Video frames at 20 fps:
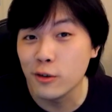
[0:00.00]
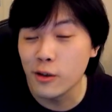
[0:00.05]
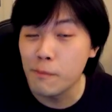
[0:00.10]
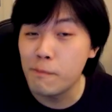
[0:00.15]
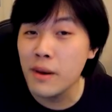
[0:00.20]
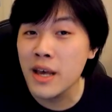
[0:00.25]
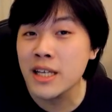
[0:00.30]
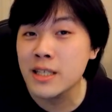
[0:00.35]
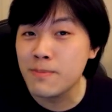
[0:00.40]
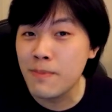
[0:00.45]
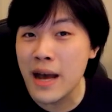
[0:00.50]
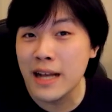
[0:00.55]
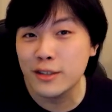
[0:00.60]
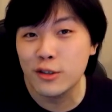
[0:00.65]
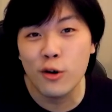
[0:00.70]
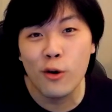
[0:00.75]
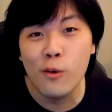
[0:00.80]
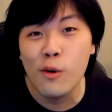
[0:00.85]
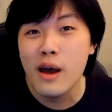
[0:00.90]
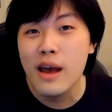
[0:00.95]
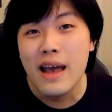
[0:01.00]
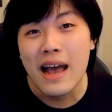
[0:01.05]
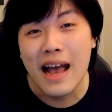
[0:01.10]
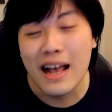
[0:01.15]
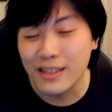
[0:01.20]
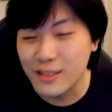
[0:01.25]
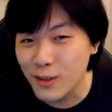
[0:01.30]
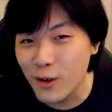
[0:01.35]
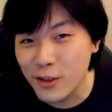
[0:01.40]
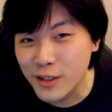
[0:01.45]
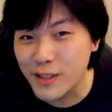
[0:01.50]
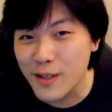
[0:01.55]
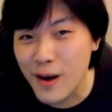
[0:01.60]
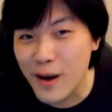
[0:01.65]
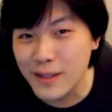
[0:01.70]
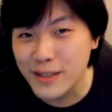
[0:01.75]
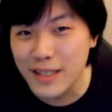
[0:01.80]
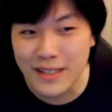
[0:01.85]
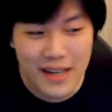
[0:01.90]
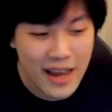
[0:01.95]
The Blitz Battle has not
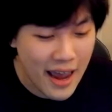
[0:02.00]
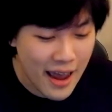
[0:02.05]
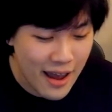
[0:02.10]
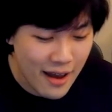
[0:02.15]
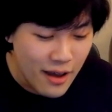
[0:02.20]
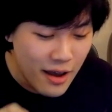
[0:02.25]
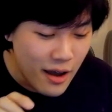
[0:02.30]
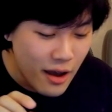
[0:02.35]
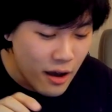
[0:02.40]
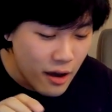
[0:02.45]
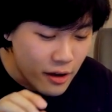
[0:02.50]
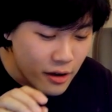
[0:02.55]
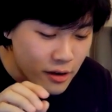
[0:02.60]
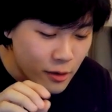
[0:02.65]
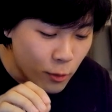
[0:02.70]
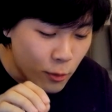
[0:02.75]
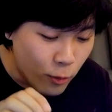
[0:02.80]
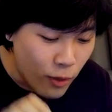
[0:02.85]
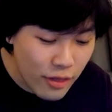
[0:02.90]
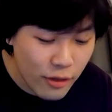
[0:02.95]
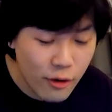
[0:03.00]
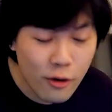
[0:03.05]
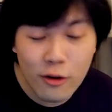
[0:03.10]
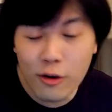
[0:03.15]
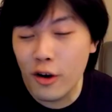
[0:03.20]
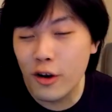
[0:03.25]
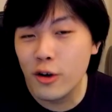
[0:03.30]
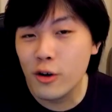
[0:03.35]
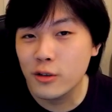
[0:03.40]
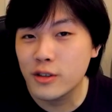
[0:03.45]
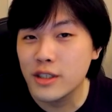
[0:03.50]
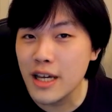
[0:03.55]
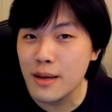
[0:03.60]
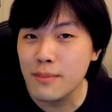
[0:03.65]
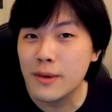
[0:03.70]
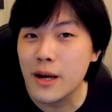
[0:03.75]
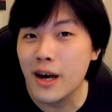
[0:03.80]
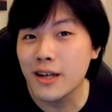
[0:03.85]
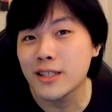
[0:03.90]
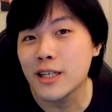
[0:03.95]
started yet. Whether or not your
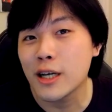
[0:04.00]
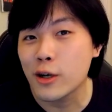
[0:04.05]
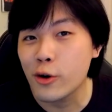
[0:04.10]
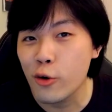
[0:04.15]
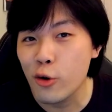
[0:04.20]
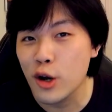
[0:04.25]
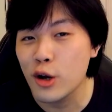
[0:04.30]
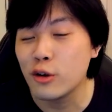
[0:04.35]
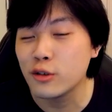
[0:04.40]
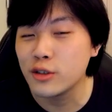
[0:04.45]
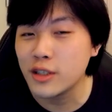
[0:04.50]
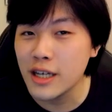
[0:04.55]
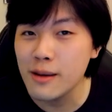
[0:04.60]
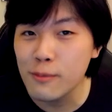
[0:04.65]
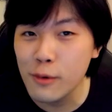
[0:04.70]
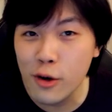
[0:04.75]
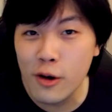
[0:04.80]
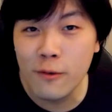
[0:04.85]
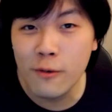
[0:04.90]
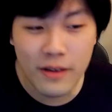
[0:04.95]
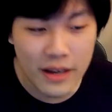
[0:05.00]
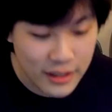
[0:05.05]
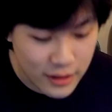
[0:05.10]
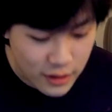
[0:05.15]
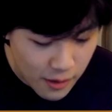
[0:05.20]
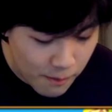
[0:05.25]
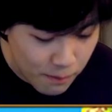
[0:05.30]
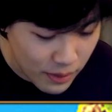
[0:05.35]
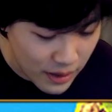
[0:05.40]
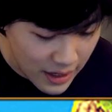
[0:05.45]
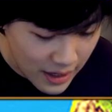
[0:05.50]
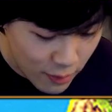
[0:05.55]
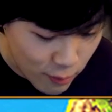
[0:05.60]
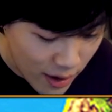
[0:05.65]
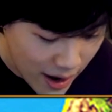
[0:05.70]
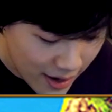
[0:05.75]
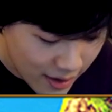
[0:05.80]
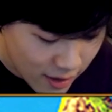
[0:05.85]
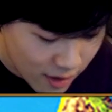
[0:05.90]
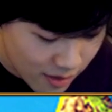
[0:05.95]
team Katakuri or team Luffy is completely
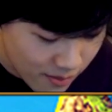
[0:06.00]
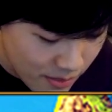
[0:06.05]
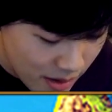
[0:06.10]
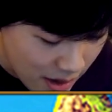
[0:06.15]
random.